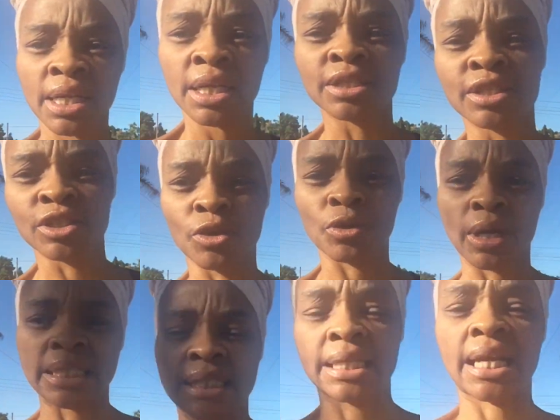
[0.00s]
So I
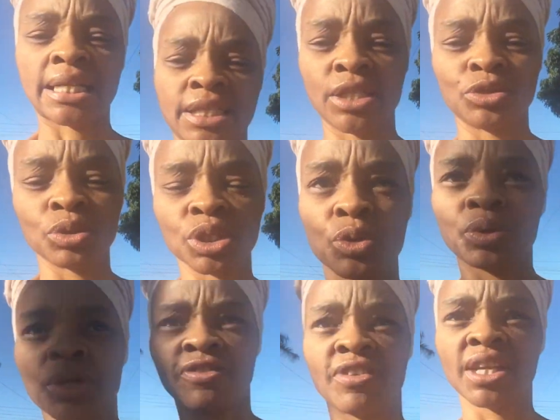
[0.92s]
decided to do this
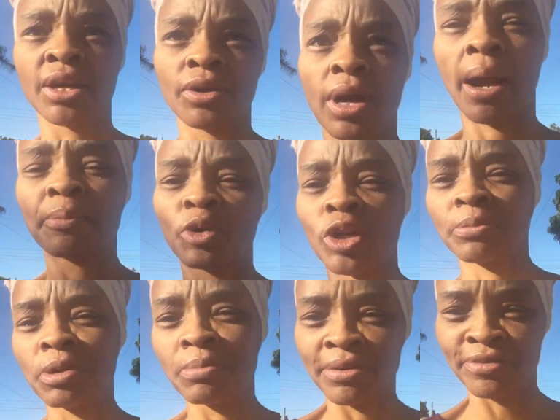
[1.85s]
quick video. I'm going to
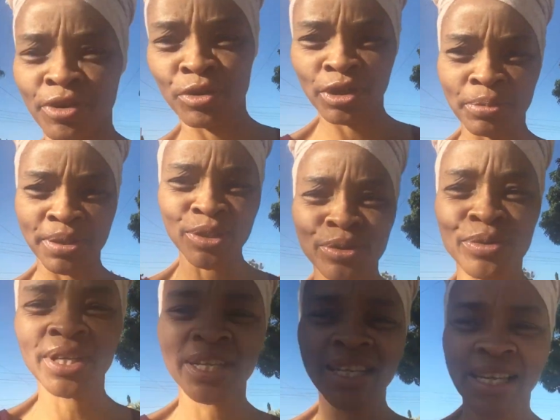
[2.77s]
put my phone up soon,
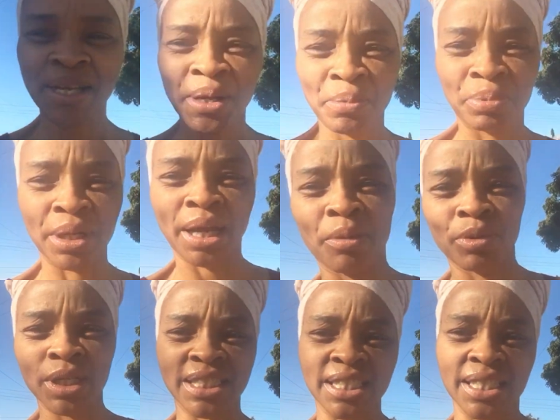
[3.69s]
but I
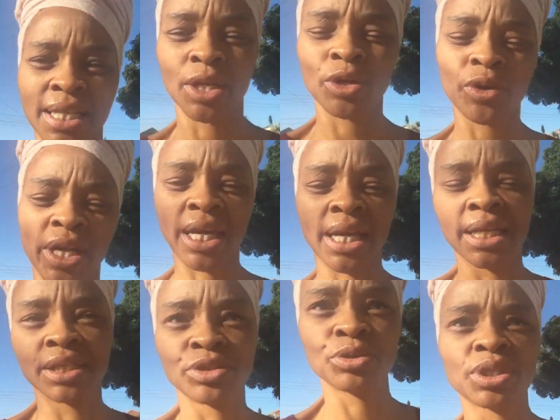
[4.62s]
wanted to go ahead
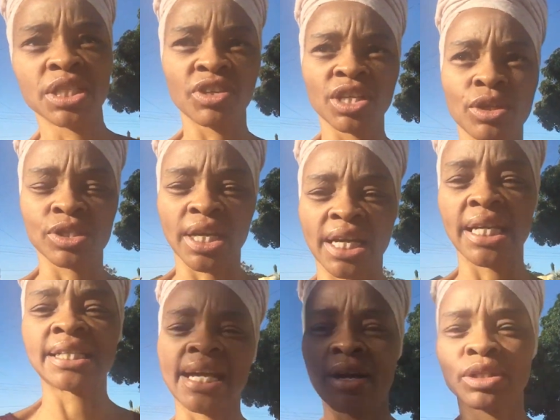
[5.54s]
and do this video so I can
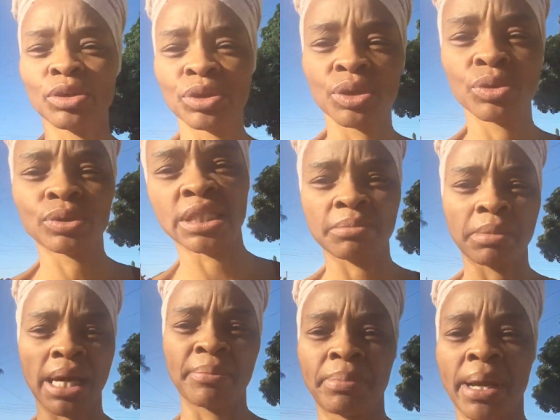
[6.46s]
download it onto
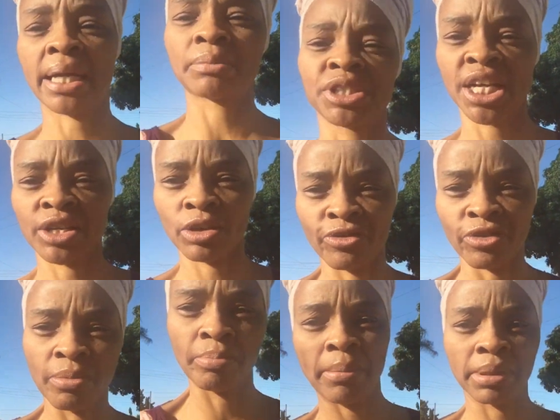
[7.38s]
my backup channel,
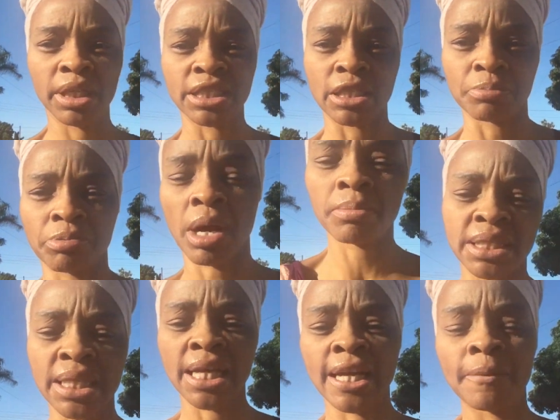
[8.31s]
From Babylon to the Promised
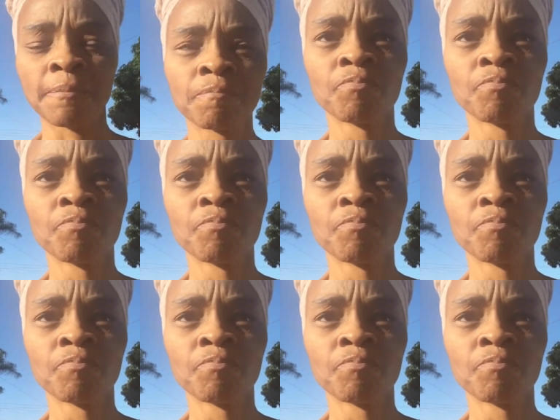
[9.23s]
Land.